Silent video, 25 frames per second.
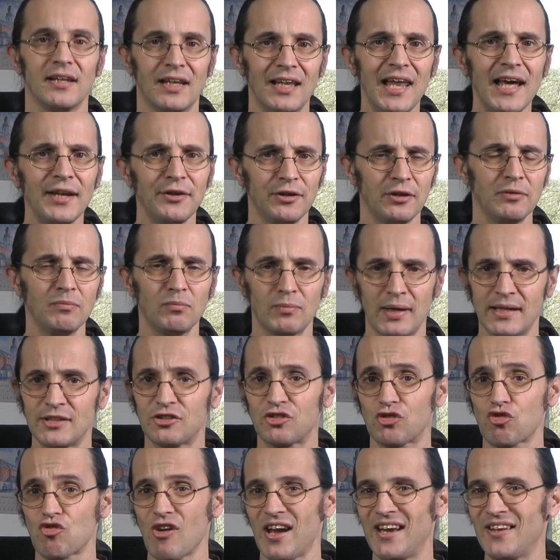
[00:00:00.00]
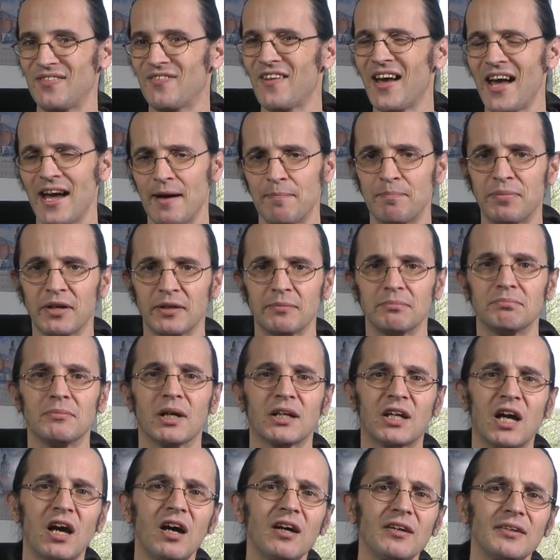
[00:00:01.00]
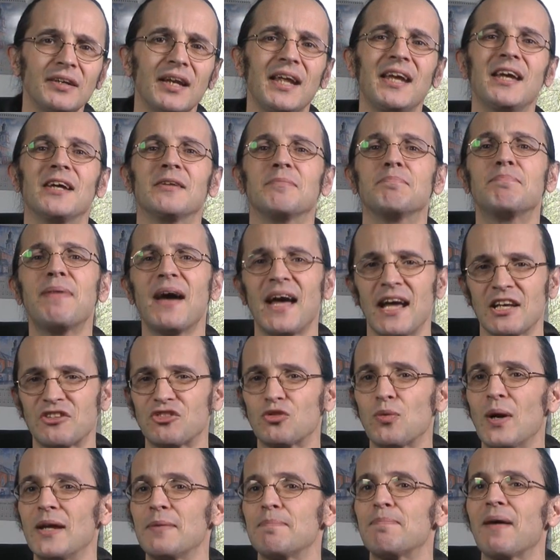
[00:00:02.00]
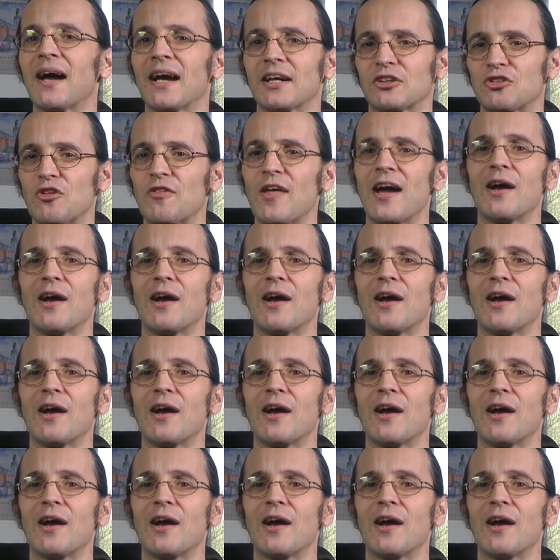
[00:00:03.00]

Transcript: Lennon went straight there, but McCartney and Best went back